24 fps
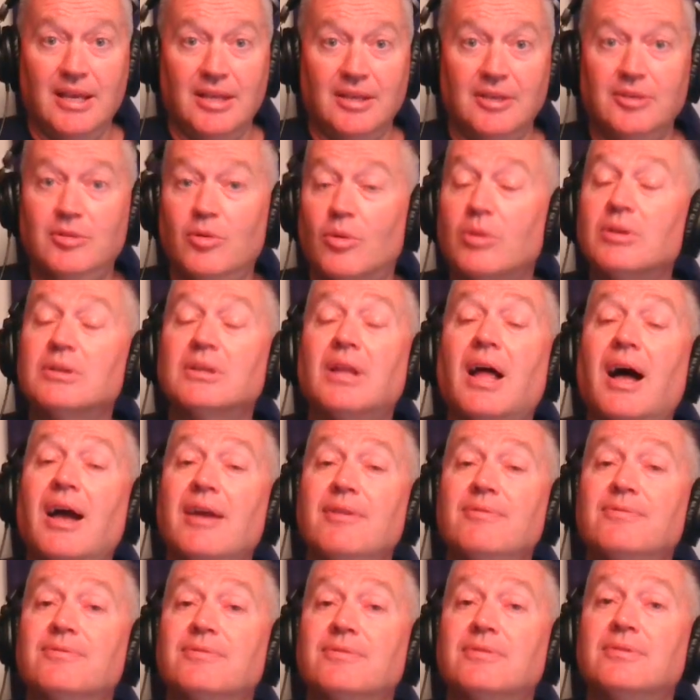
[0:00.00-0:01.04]
your
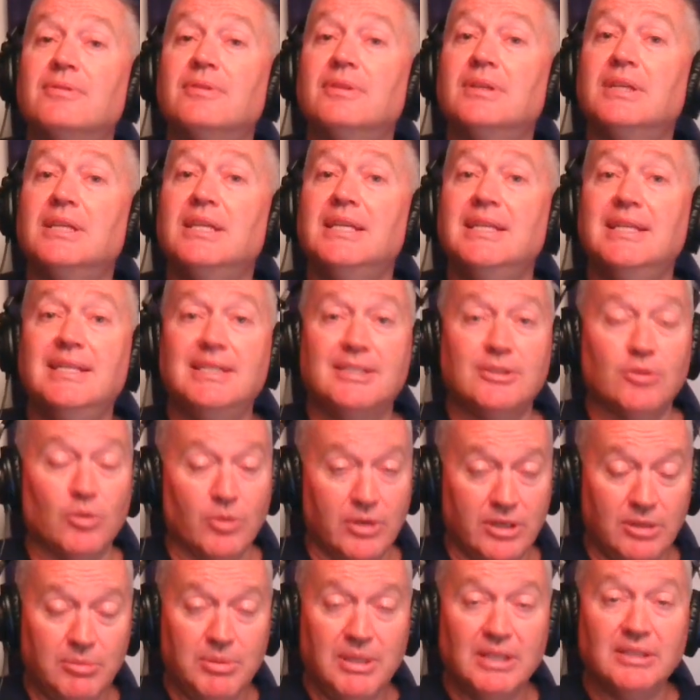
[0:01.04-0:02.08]
life is
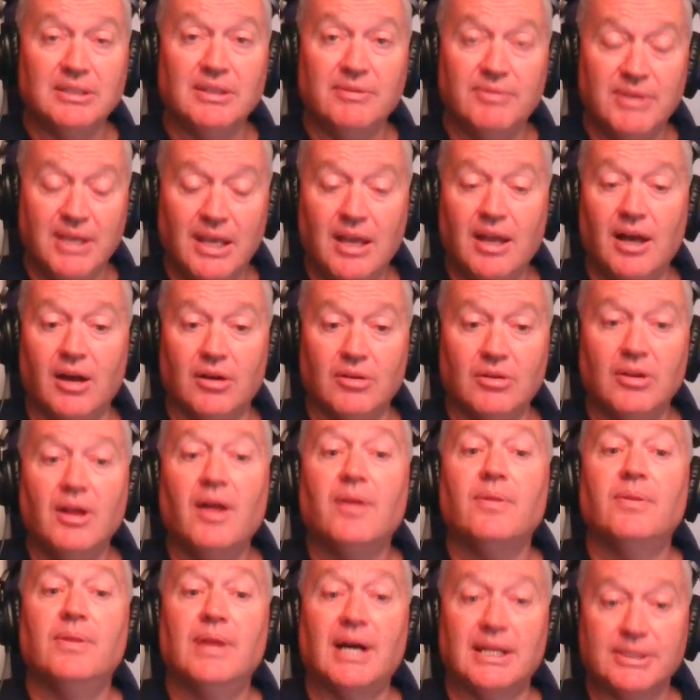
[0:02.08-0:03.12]
going to be a living hell.
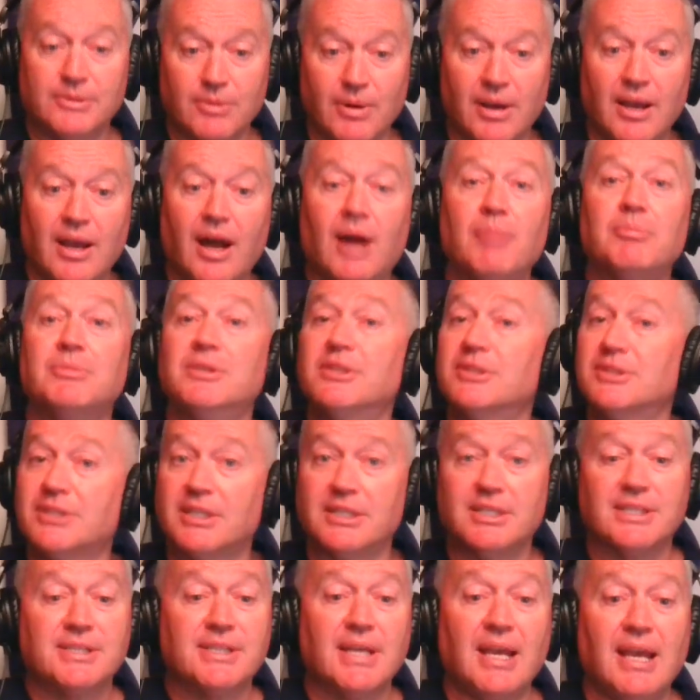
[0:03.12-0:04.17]
That's right, I'm just
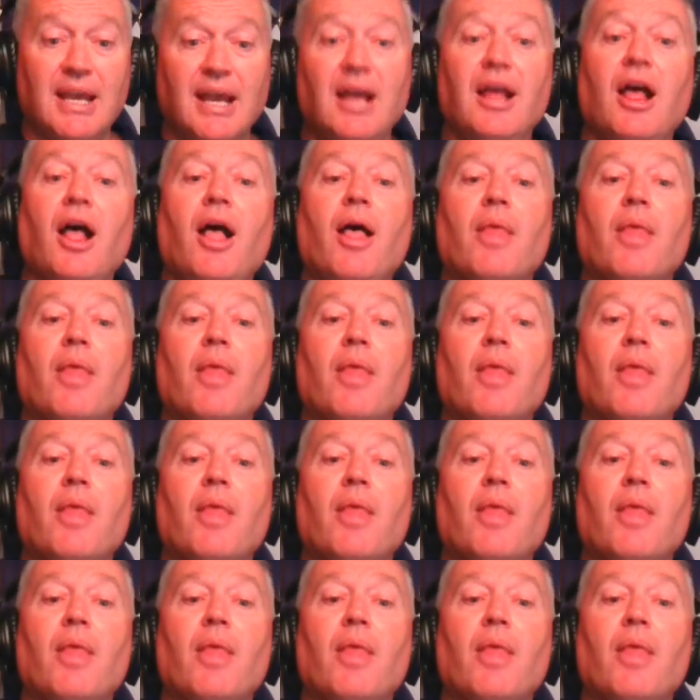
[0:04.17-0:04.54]
going to say it.